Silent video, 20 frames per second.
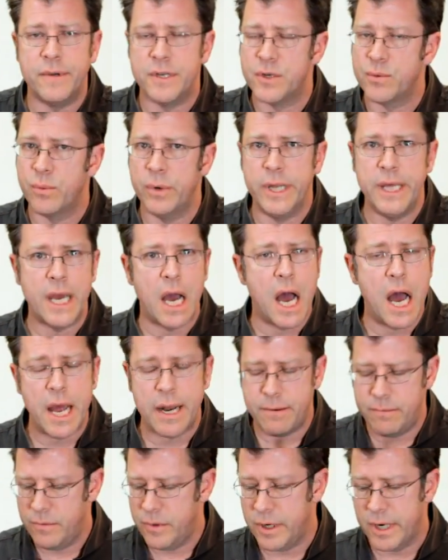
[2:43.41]
If it's really
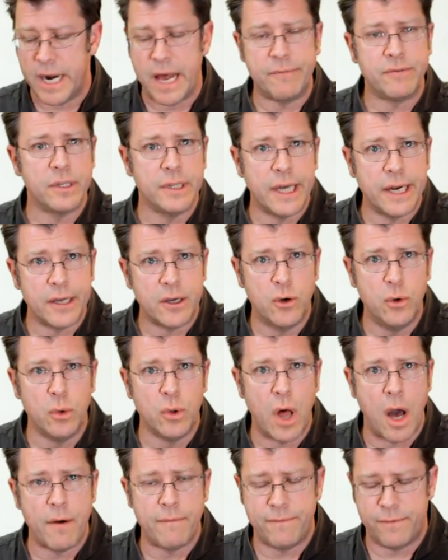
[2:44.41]
hot, you're gonna have to let it
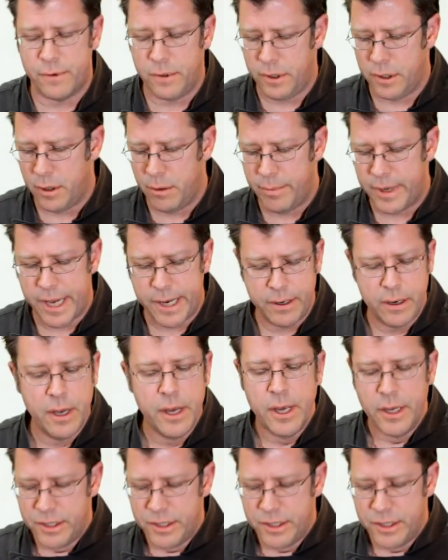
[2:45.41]
cool off for a little bit.